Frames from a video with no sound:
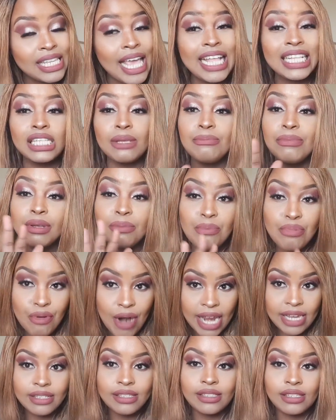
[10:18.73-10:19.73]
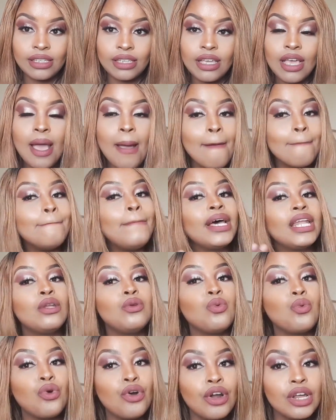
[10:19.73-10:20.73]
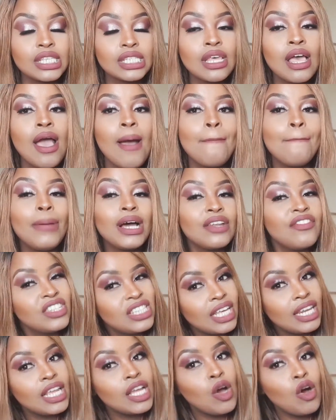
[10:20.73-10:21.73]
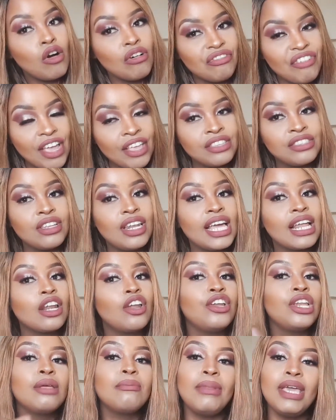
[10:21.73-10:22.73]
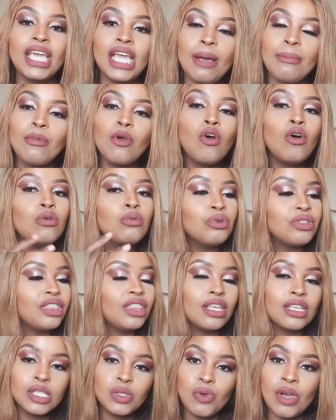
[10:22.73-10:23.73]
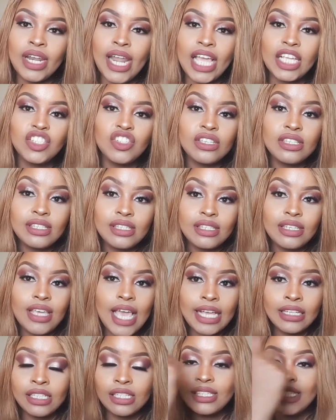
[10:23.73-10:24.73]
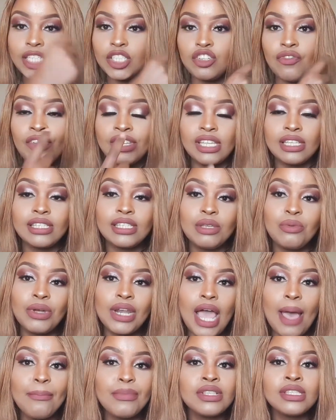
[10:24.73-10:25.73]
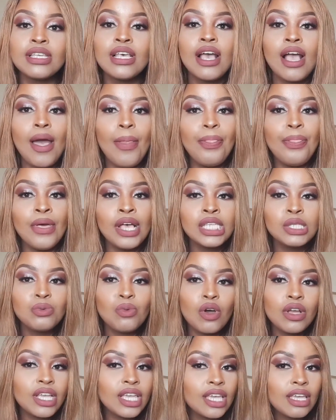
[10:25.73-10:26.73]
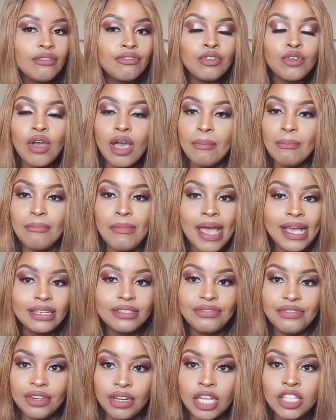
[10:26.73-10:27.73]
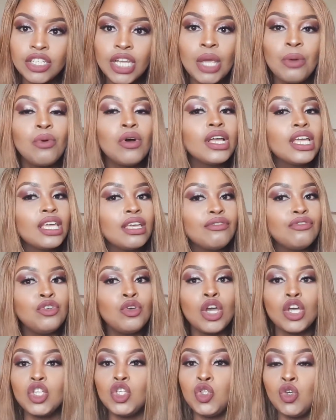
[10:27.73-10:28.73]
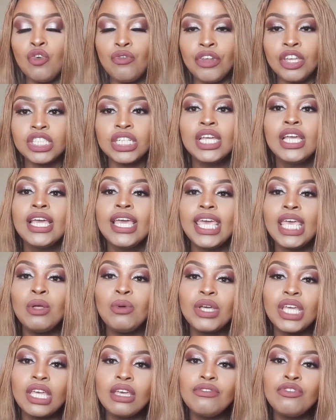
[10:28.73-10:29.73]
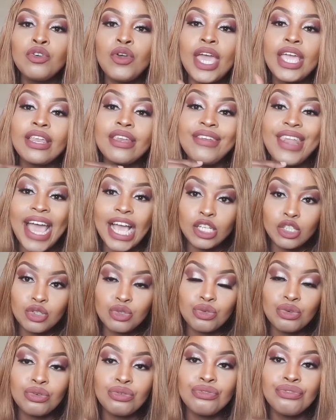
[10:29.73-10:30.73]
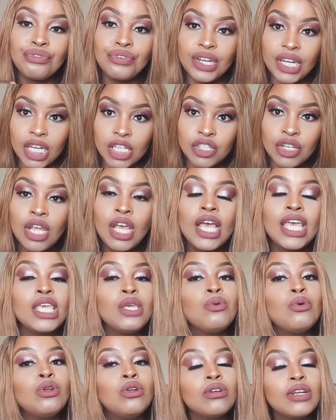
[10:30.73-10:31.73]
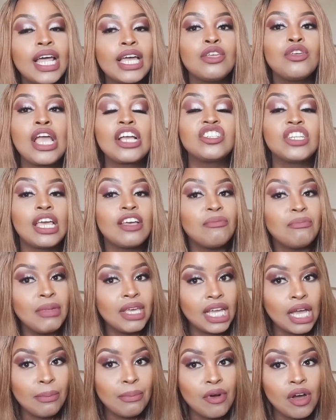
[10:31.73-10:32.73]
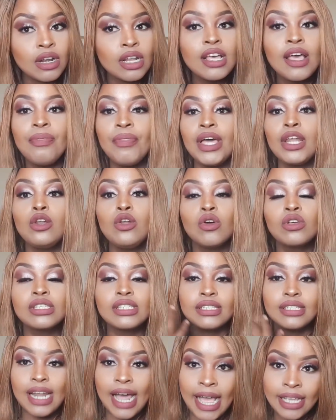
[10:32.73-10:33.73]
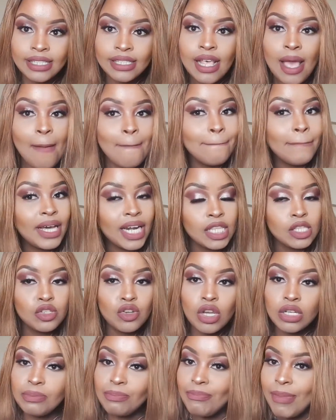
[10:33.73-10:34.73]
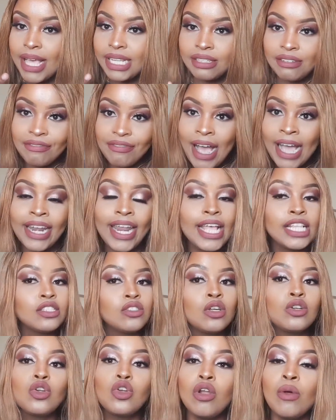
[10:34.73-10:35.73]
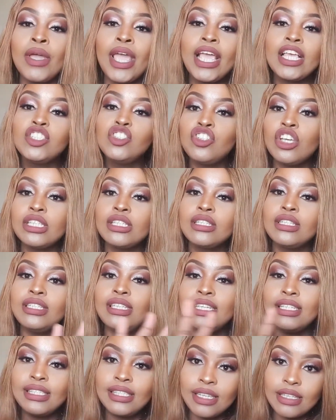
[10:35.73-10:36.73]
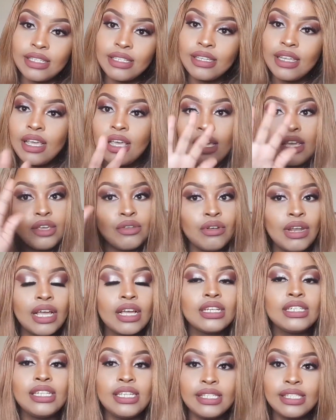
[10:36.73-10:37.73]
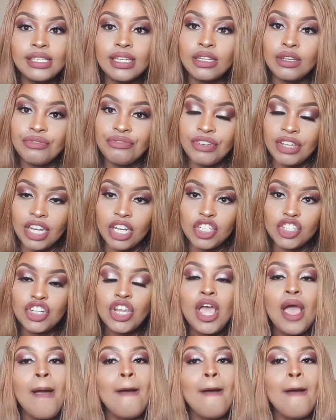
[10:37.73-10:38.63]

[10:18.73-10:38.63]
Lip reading: It's a bit pricey, but it works. But if you're starting off and you're still like learning makeup, go with this one and just set your face and see what happens. This won't give you a matte finish. It won't give you a dew finish. It will give you a natural finish. You will look like you actually have makeup on that looks nice, but it's not mattified, it's not glowing, it's just decent, you know, like a decent finish.